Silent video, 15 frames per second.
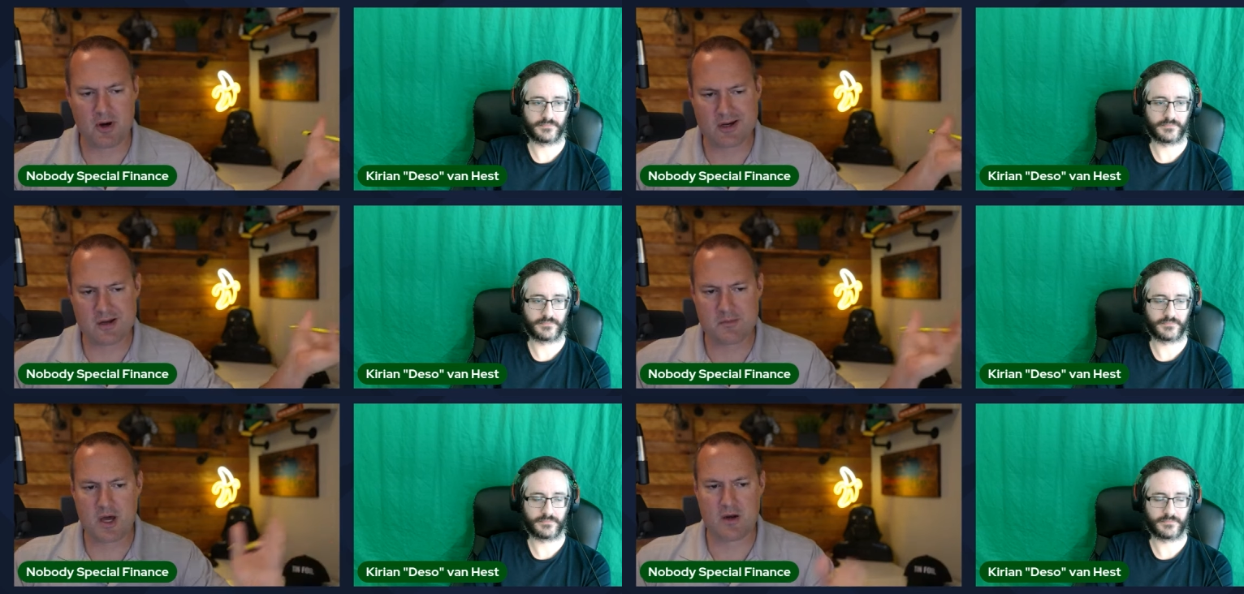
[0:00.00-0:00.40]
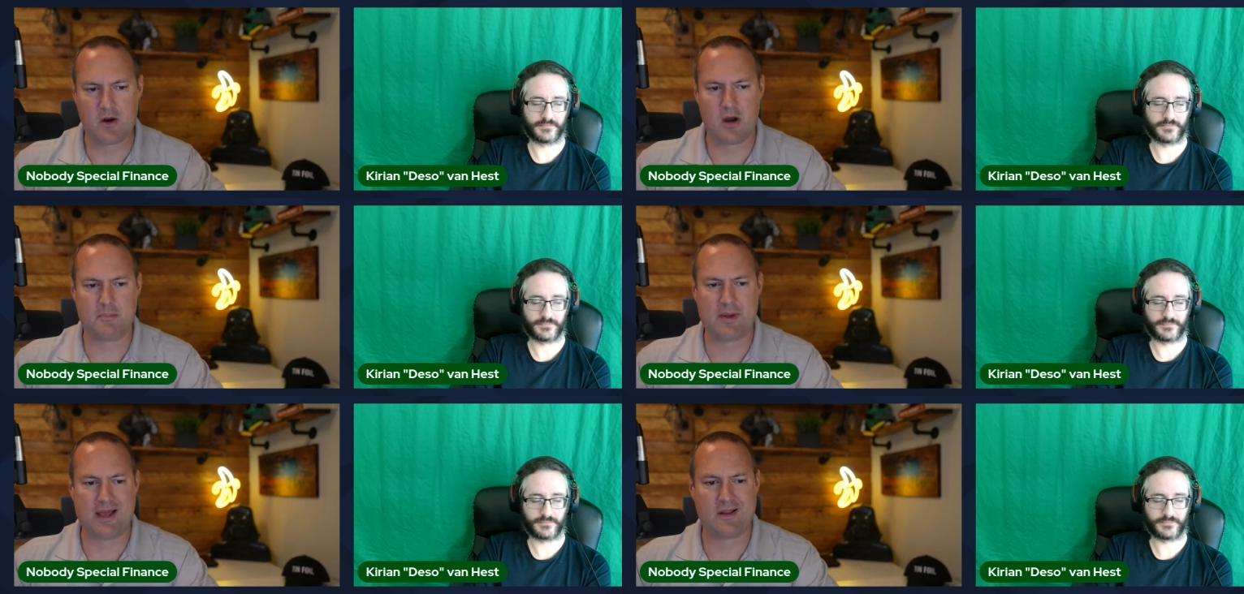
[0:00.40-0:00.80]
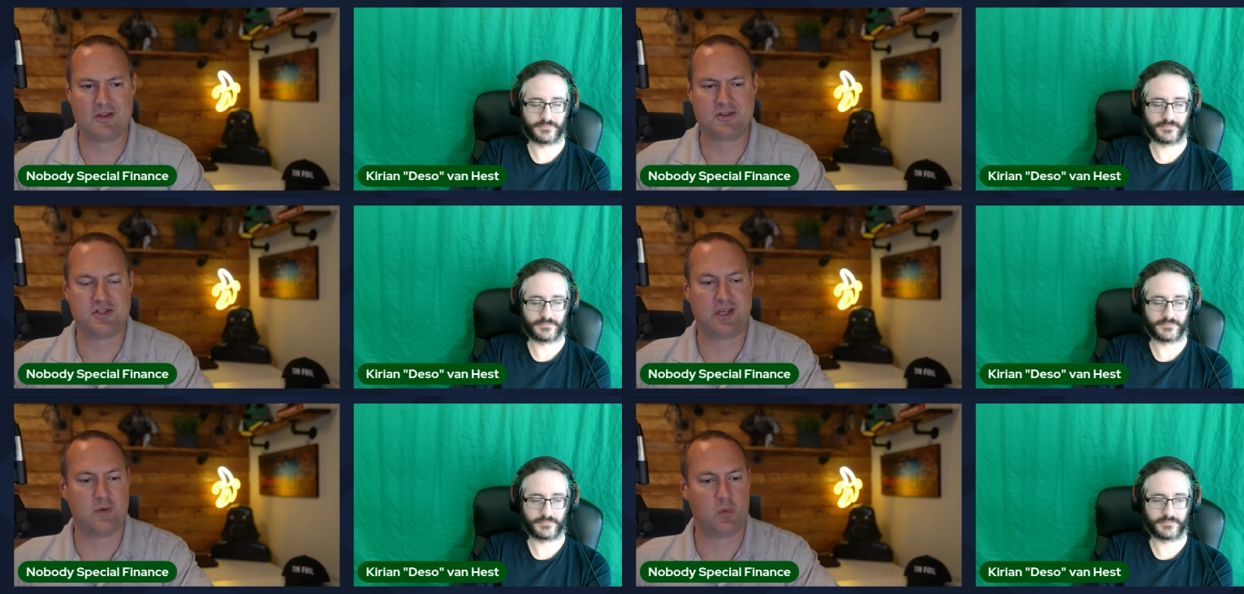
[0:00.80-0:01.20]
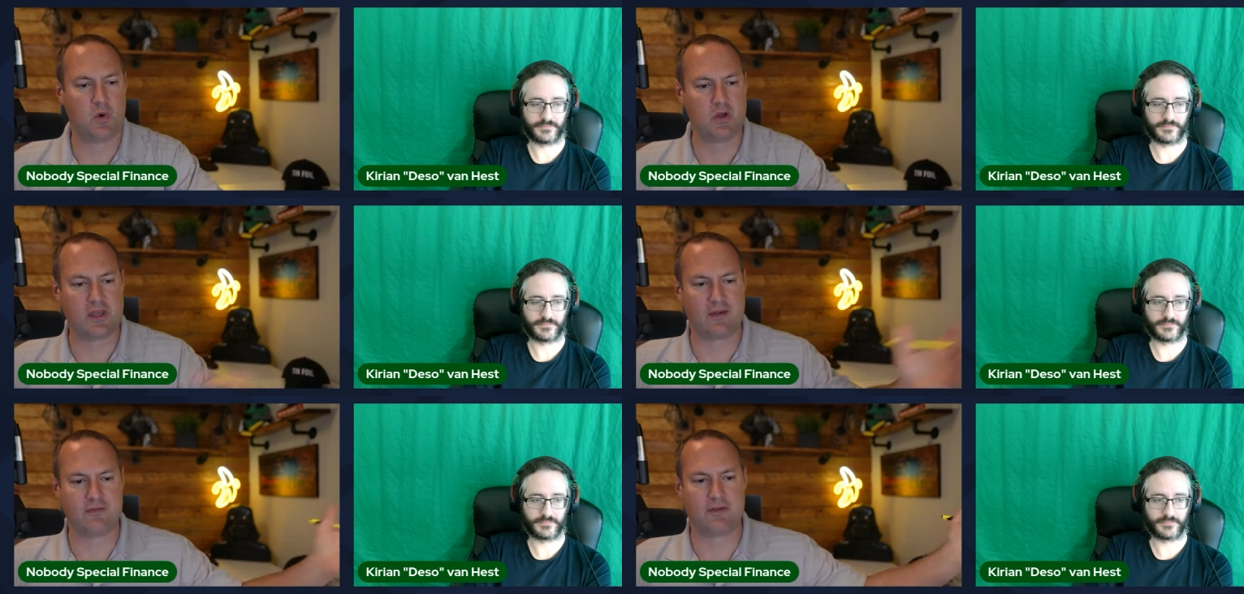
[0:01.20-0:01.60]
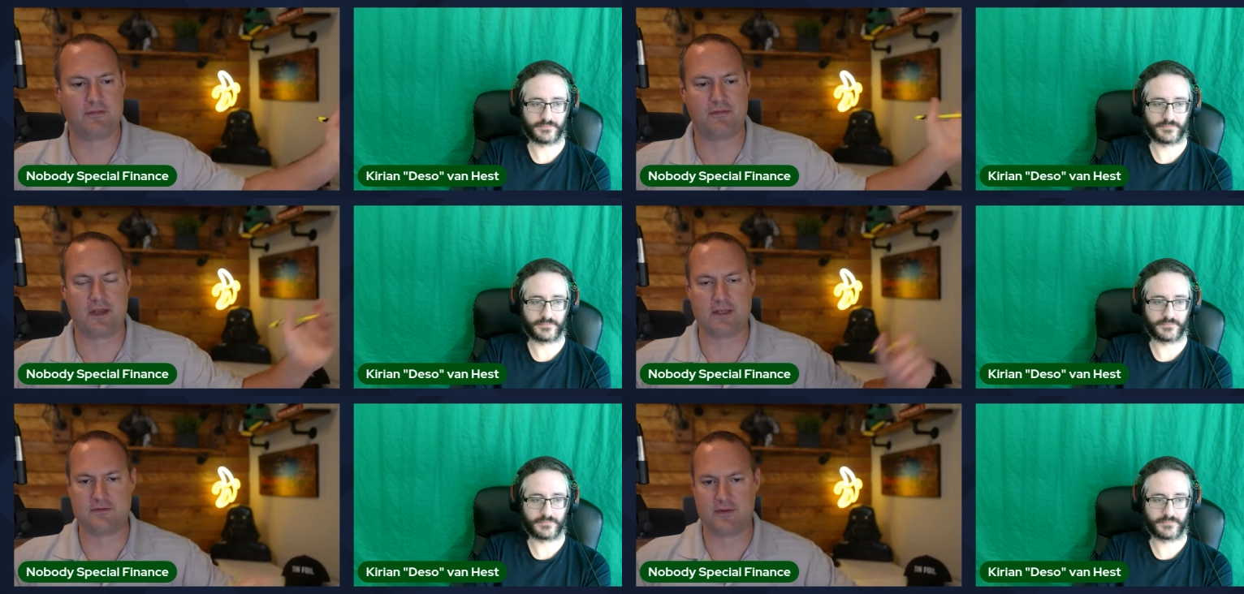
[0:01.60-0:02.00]
Speaker 1: them on our balance sheet. We'll give you
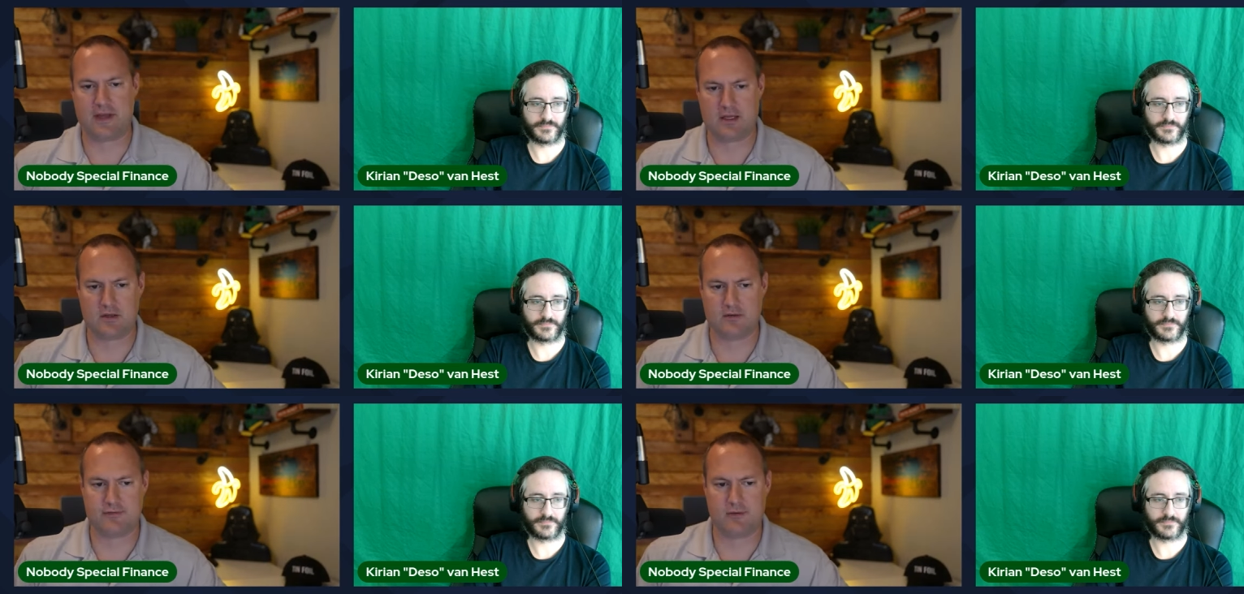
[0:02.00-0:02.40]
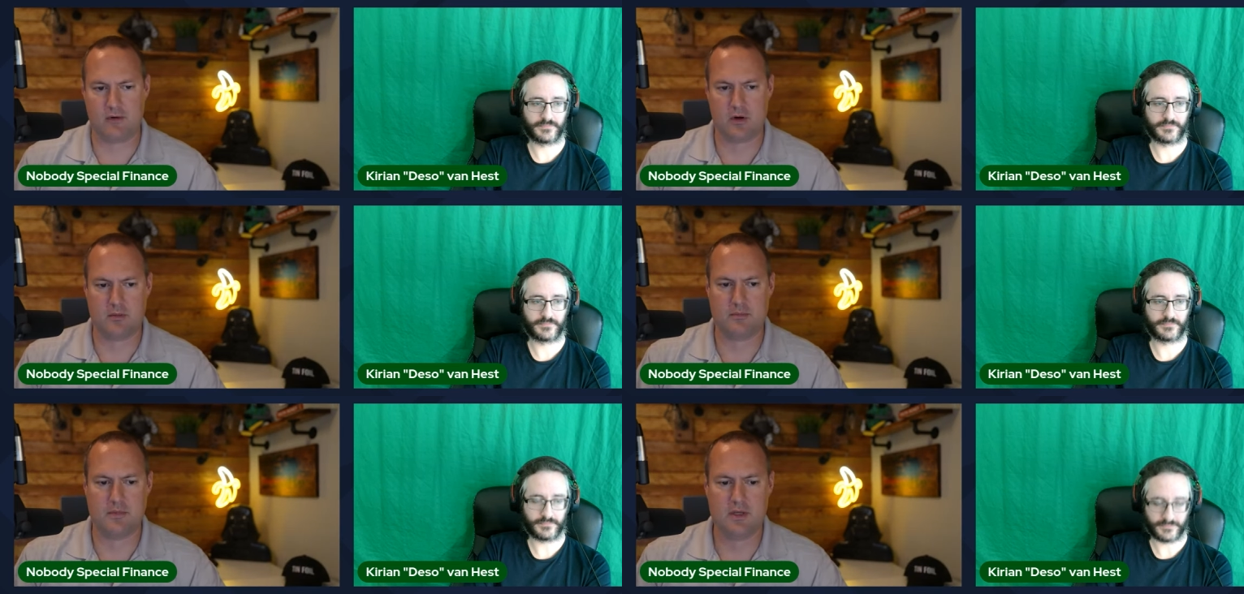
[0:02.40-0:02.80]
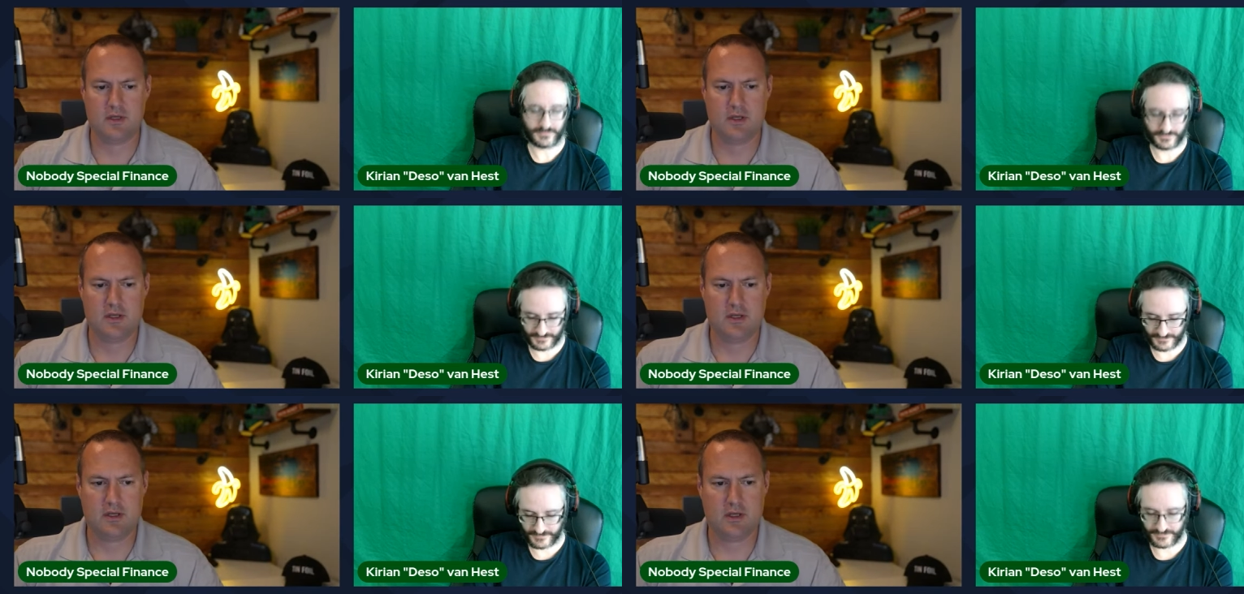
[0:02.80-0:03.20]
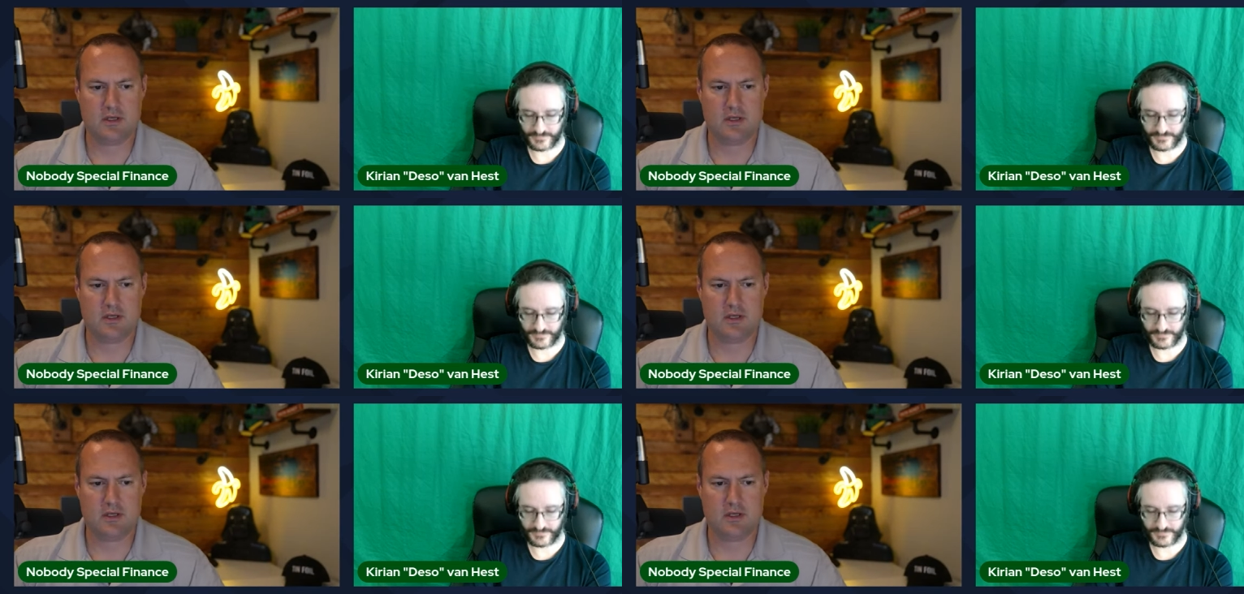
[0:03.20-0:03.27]
face value for them in the